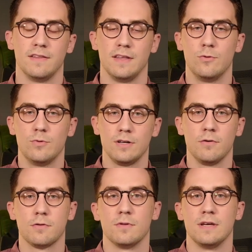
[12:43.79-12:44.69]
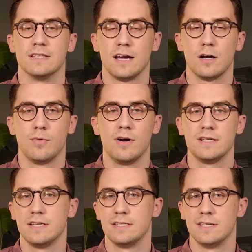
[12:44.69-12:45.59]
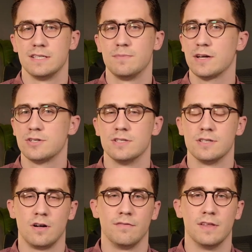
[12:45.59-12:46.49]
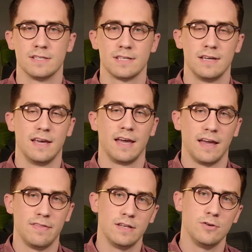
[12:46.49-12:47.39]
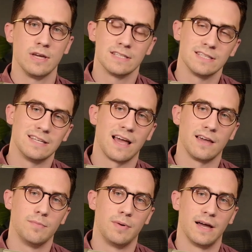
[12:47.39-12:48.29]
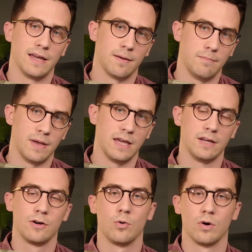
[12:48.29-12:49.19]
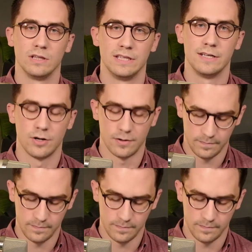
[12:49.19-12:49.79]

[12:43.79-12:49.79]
They don't want to go through the entire process and inspections and all this, and then you get denied by a bank or a lender.